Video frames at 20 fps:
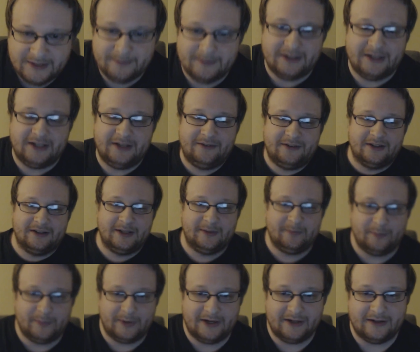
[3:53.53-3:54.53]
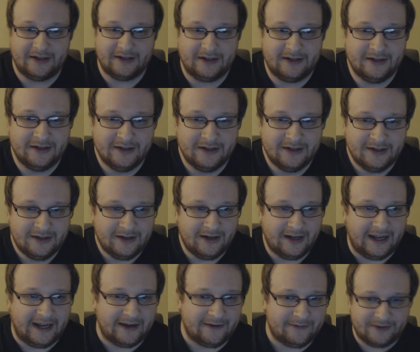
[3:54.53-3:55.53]
see me, even lit by like
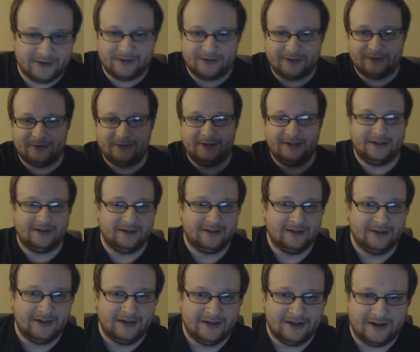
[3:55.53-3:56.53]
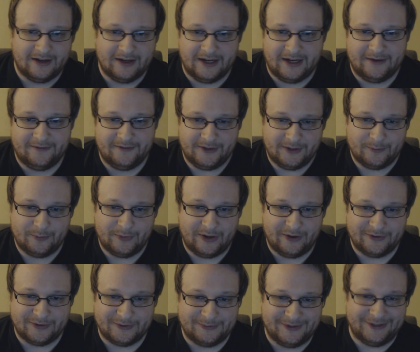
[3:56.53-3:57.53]
half the screen, having a
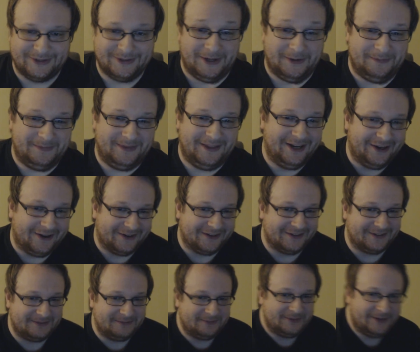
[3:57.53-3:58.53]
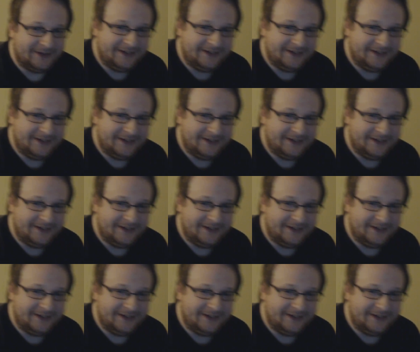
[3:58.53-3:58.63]
browser window up there. It's